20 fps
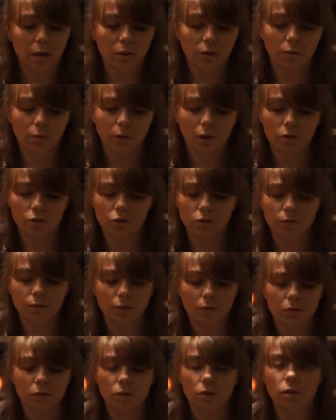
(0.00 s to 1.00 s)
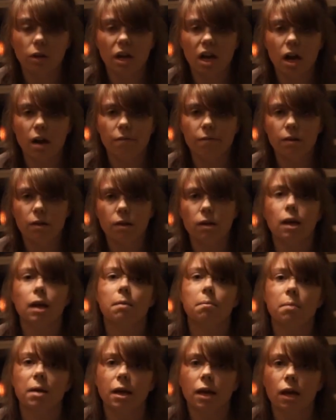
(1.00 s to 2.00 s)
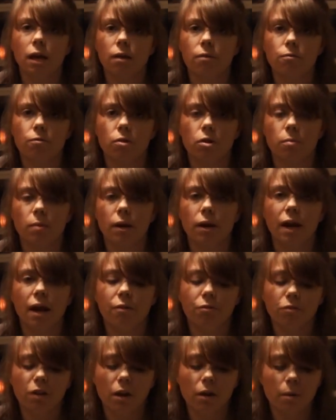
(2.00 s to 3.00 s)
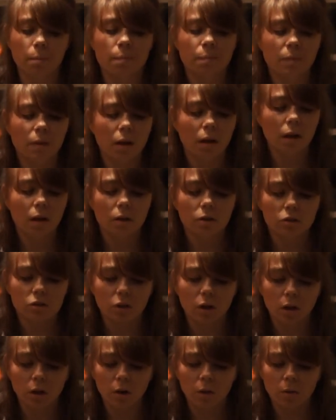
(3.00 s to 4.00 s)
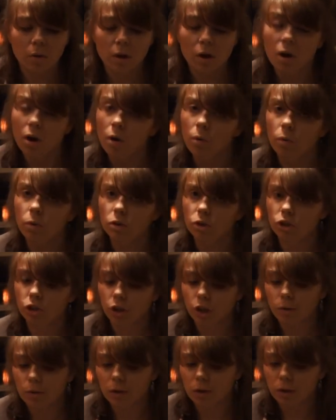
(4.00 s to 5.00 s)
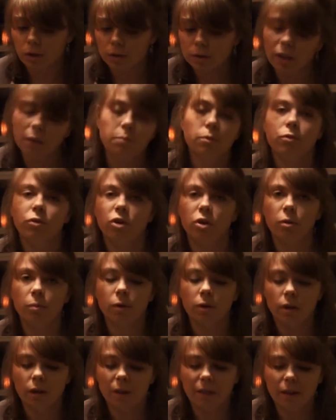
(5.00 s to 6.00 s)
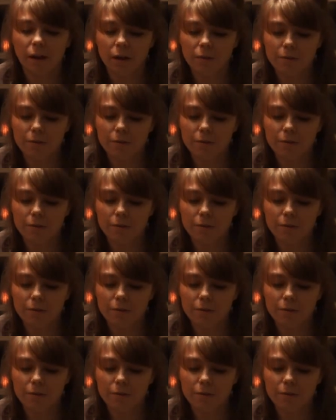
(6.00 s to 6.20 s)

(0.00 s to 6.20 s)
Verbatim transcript: a 350 degree oven and bake it for about half an hour. So we'll show you what it looks like before we put it in the